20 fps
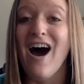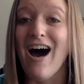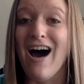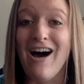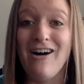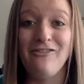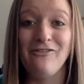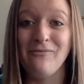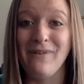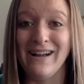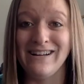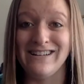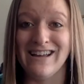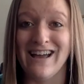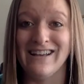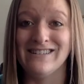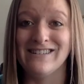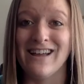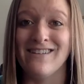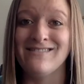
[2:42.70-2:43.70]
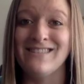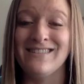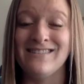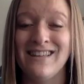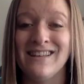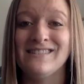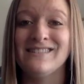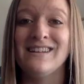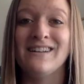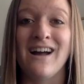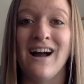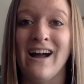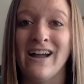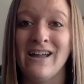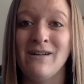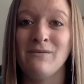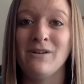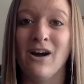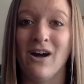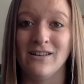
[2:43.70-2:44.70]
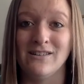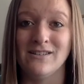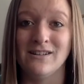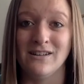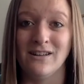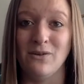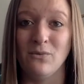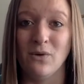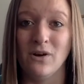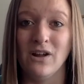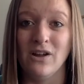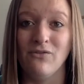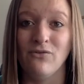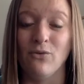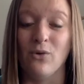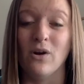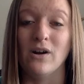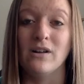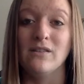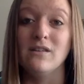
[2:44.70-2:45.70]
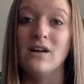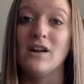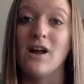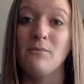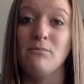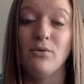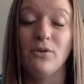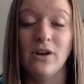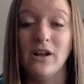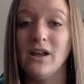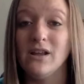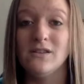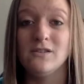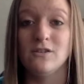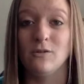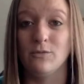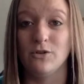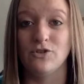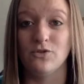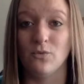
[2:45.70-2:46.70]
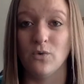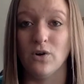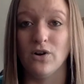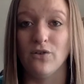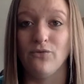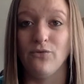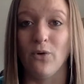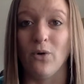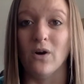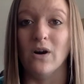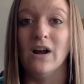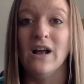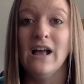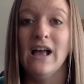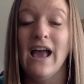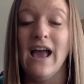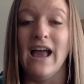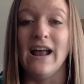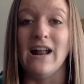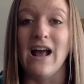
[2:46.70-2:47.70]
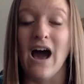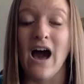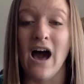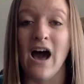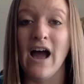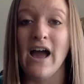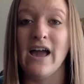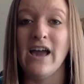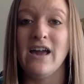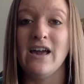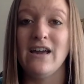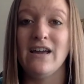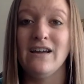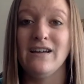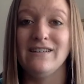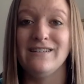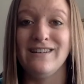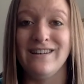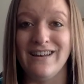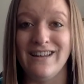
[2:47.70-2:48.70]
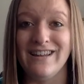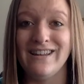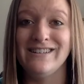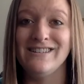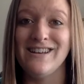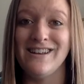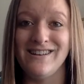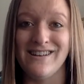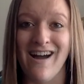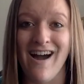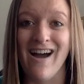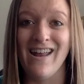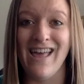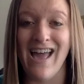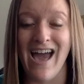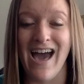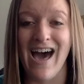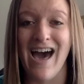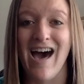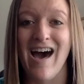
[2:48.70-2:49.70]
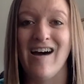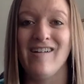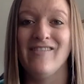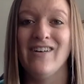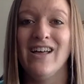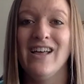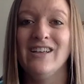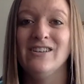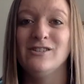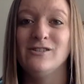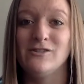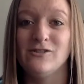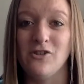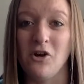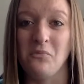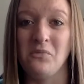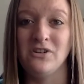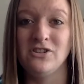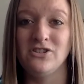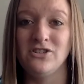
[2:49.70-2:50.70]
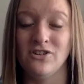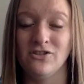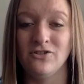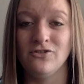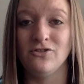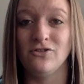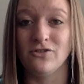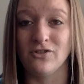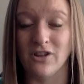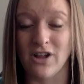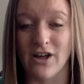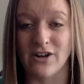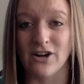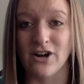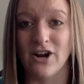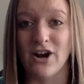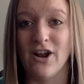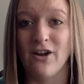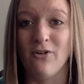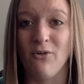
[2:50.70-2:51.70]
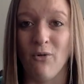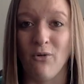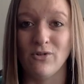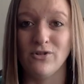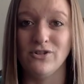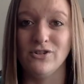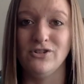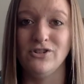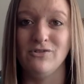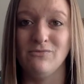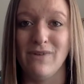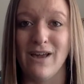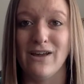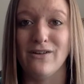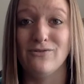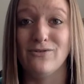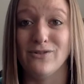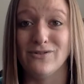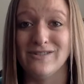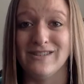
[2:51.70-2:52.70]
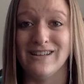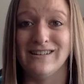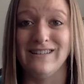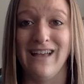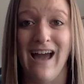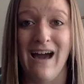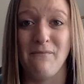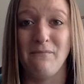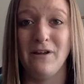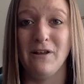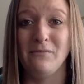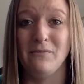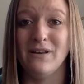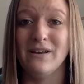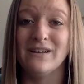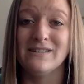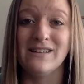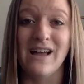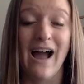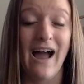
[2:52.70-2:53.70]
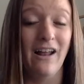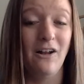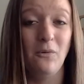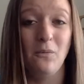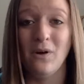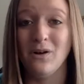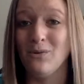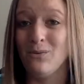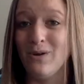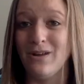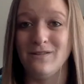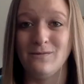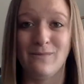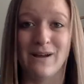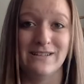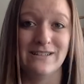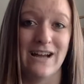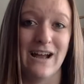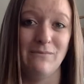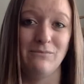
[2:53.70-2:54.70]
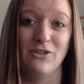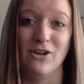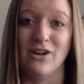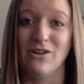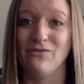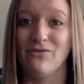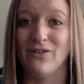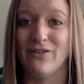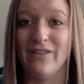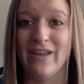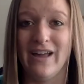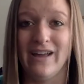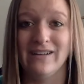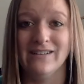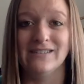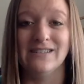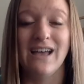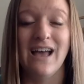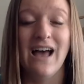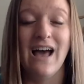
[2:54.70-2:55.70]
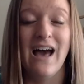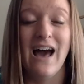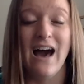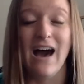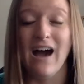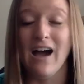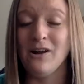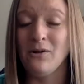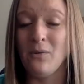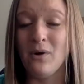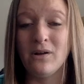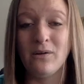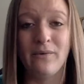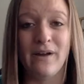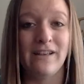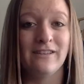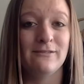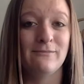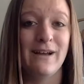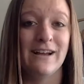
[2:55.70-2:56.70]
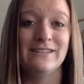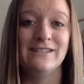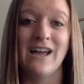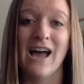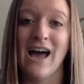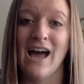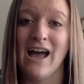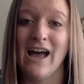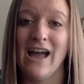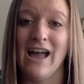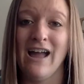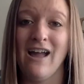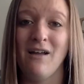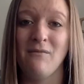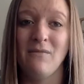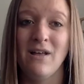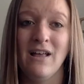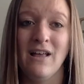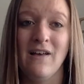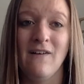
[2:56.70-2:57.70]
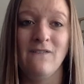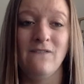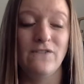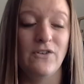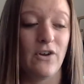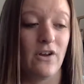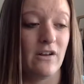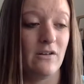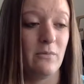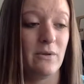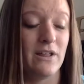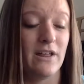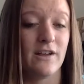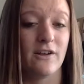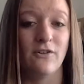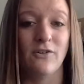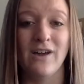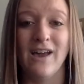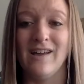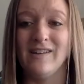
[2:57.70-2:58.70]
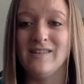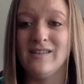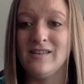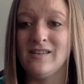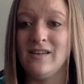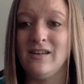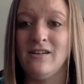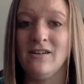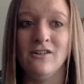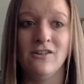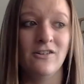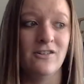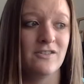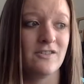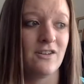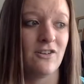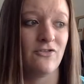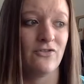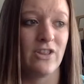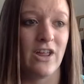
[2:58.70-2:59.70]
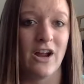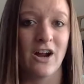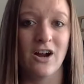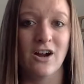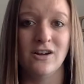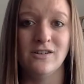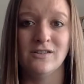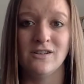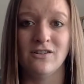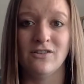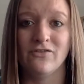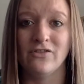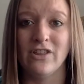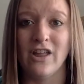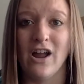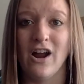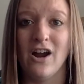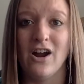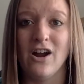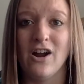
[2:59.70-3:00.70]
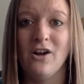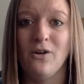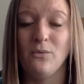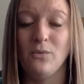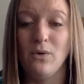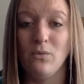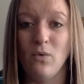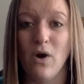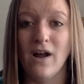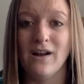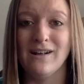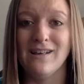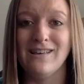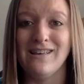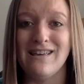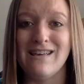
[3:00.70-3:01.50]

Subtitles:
of my desk of the things that I am constantly working for, that I'm putting in so much work for. And I need to not have so much digital clutter in order to make those things happen, because I don't want to waste my time looking for things. I don't want to waste my time trying to be like, okay, is this here, or is it over there, or is it over there? We want to